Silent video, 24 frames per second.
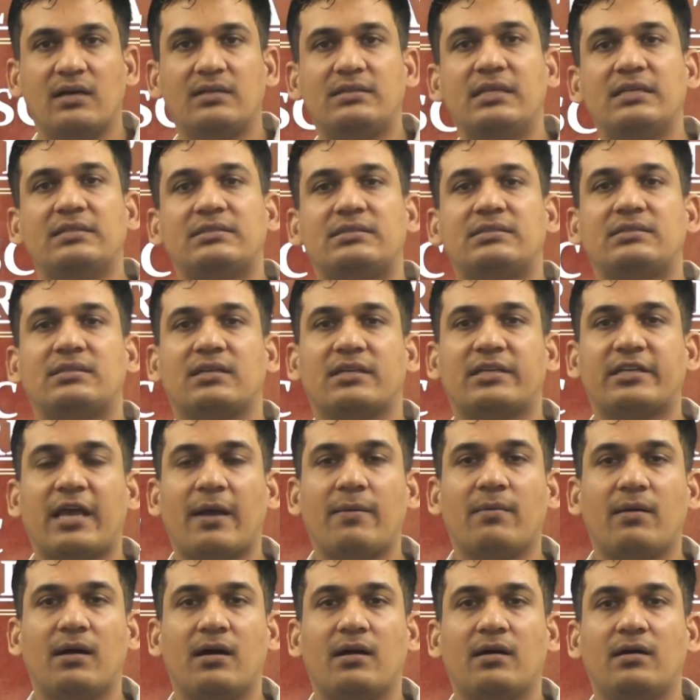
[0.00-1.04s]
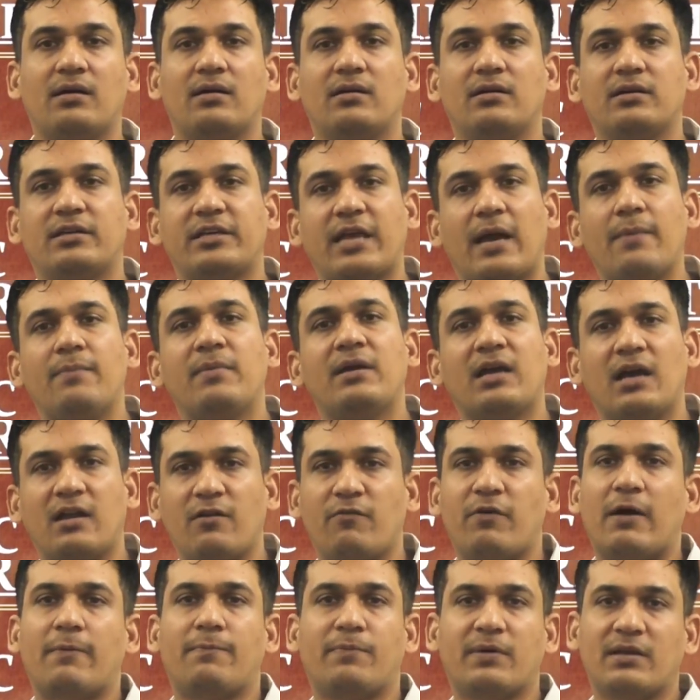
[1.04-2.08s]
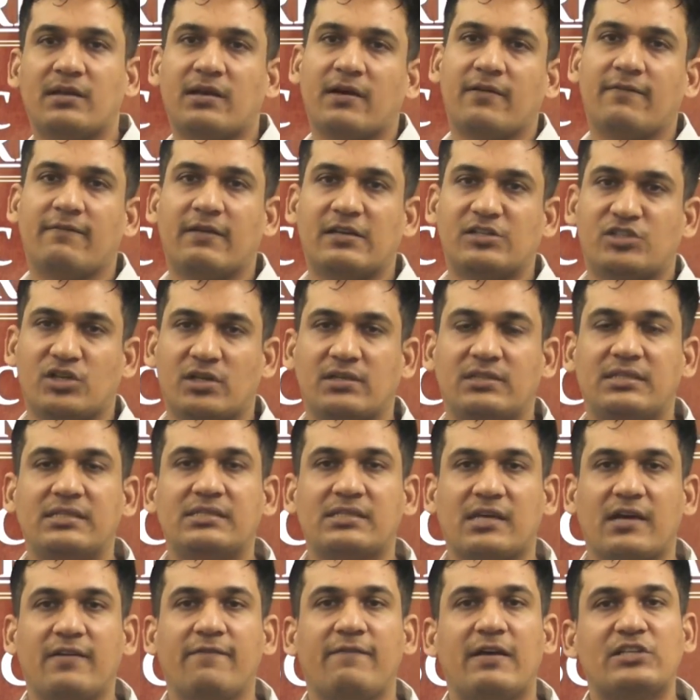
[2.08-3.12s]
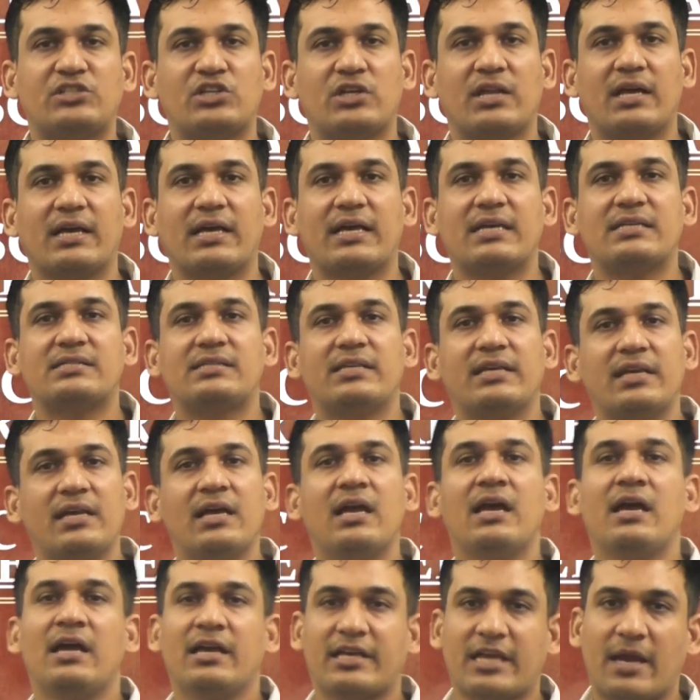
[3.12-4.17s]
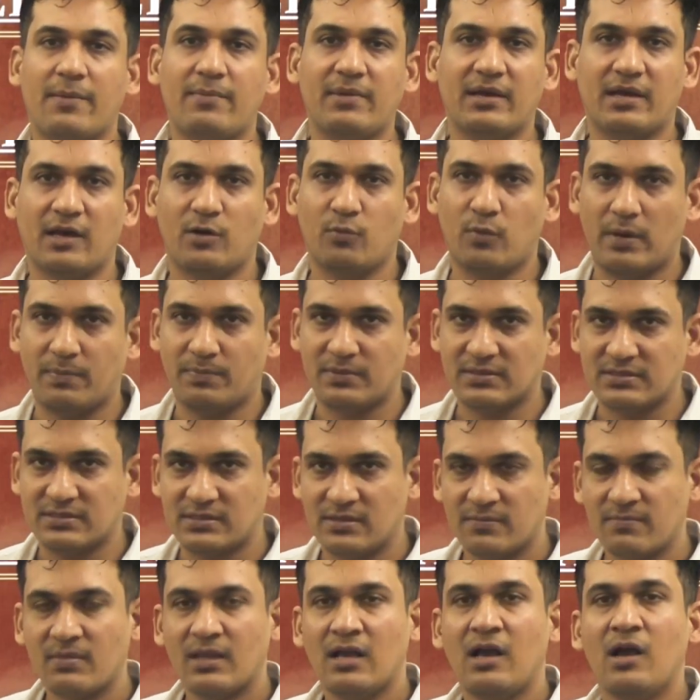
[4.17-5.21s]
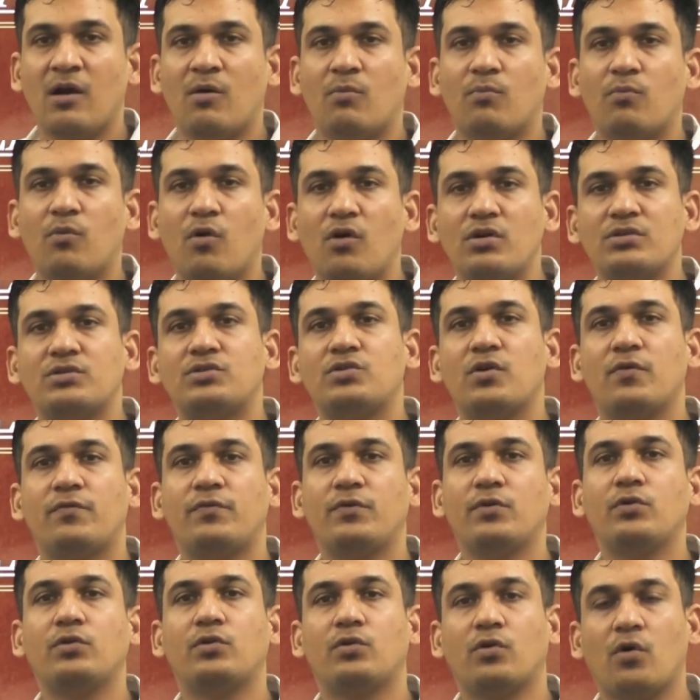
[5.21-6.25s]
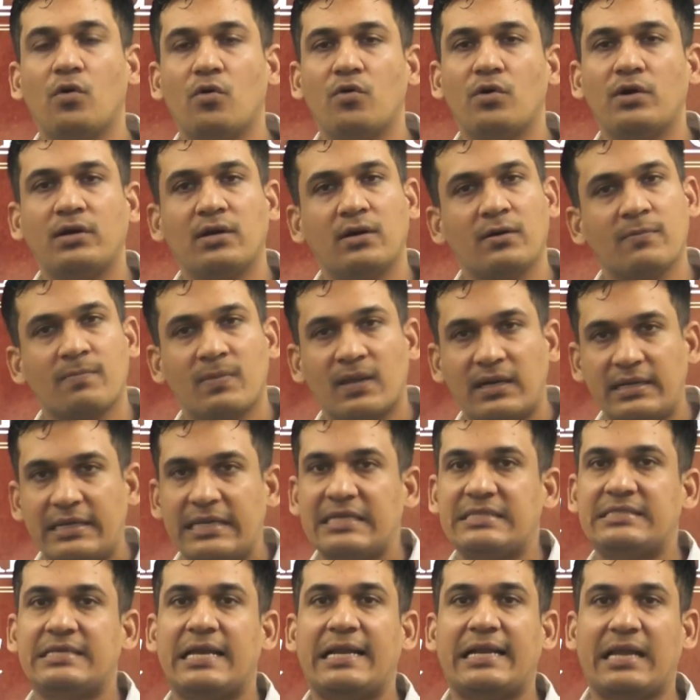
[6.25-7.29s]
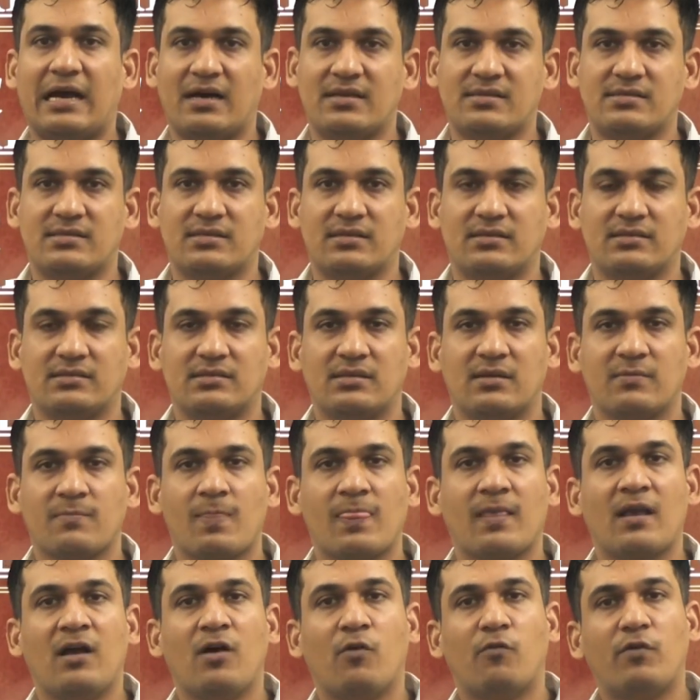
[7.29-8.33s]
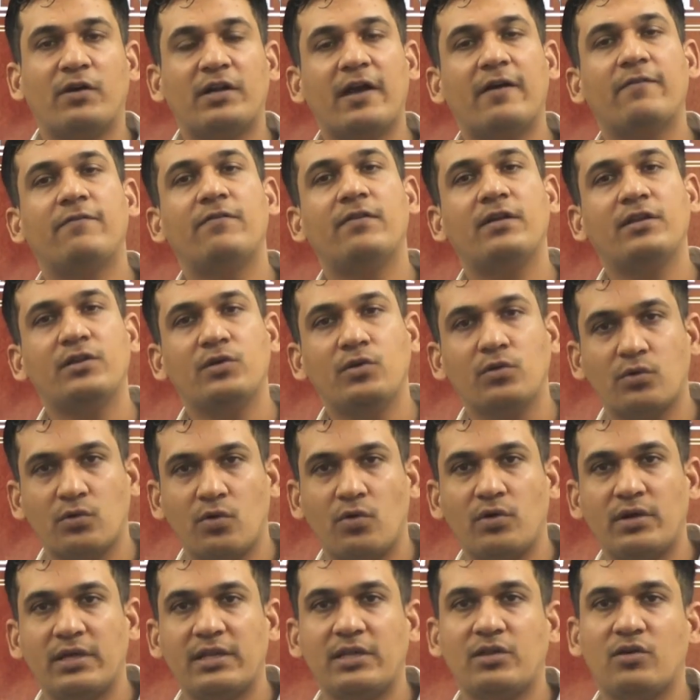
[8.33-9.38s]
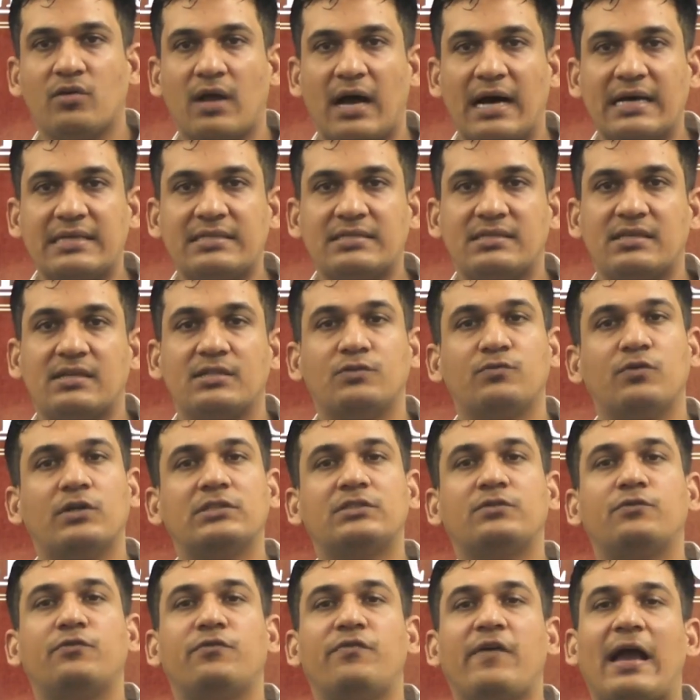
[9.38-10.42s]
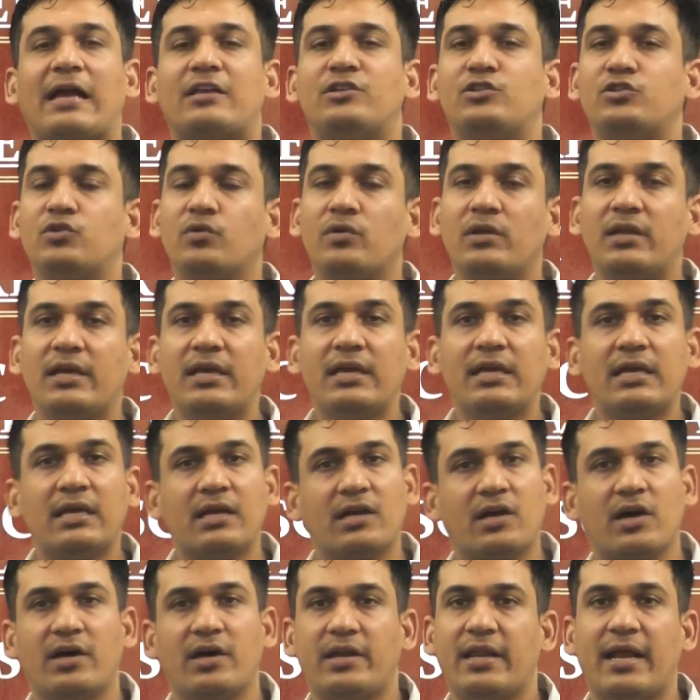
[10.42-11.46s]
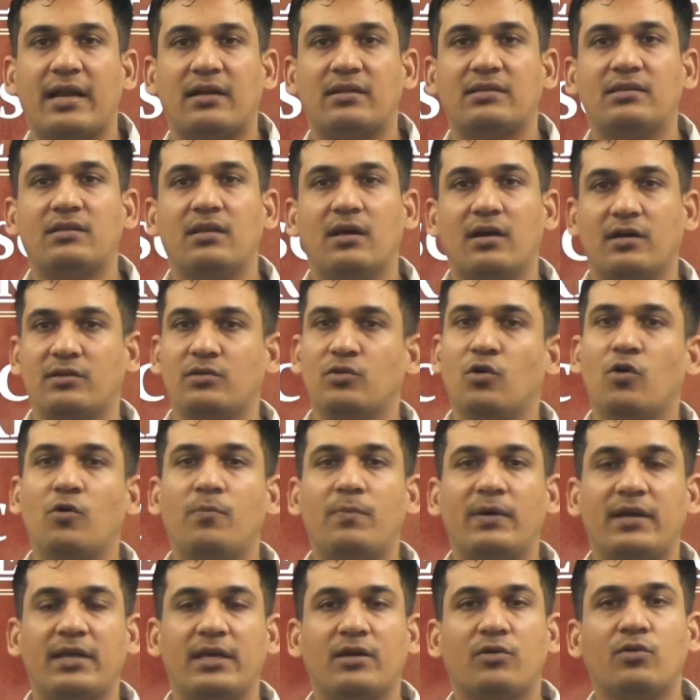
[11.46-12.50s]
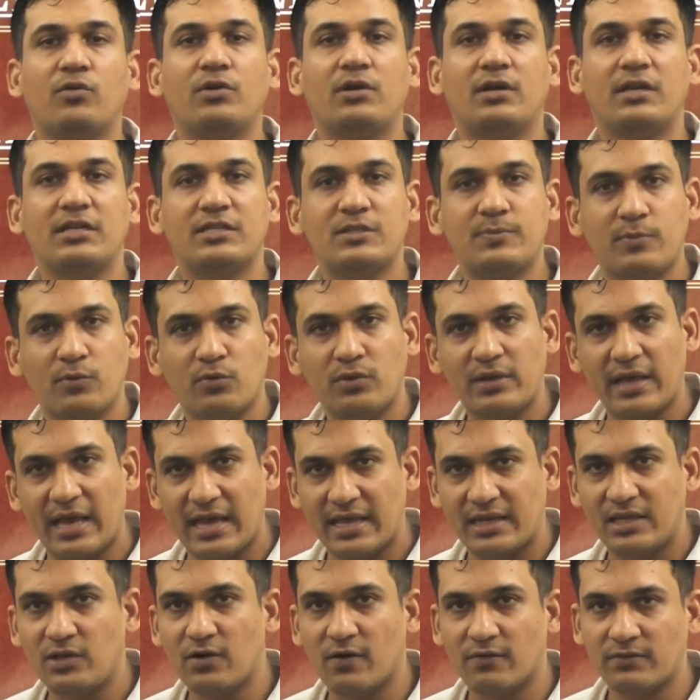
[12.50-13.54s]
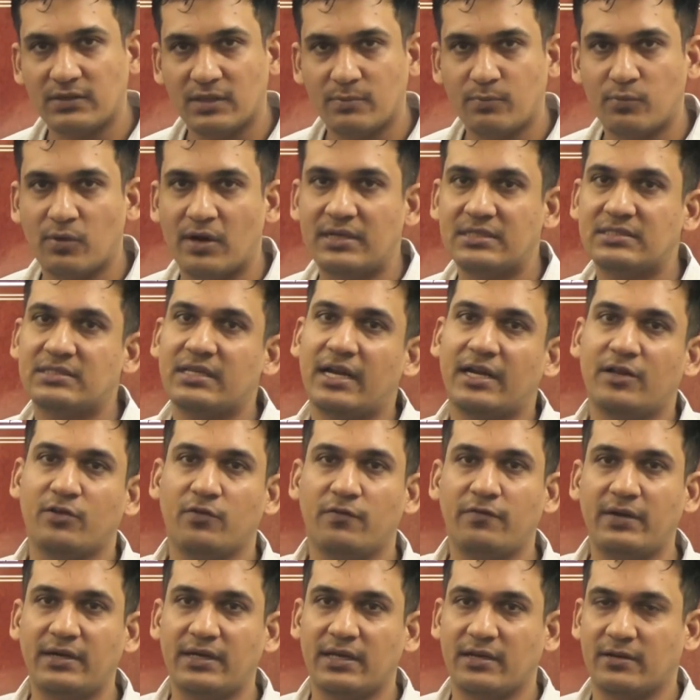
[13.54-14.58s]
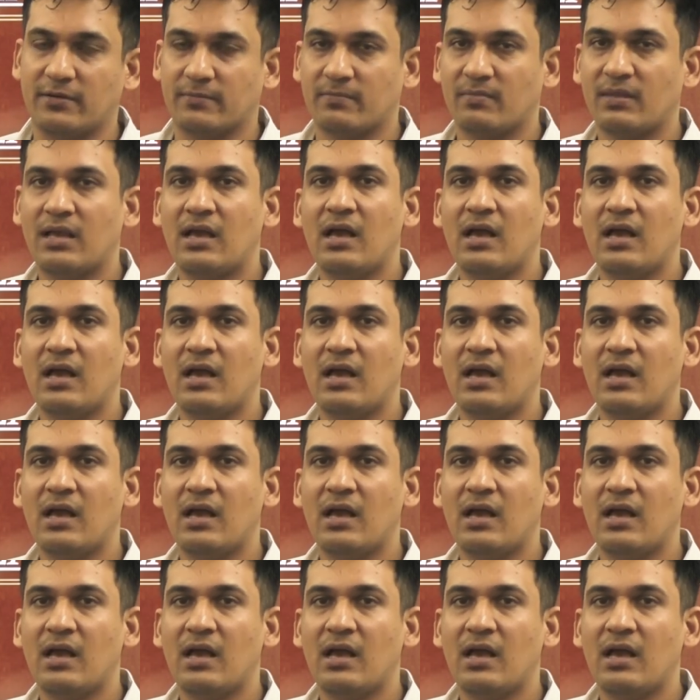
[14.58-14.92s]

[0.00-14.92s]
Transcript: this chemical weapon convention, this convention against the chemical weapons. Most of you wrote decent answers. Whatever you wrote in your answers was factually correct. Nobody could dispute any of the points that you've written.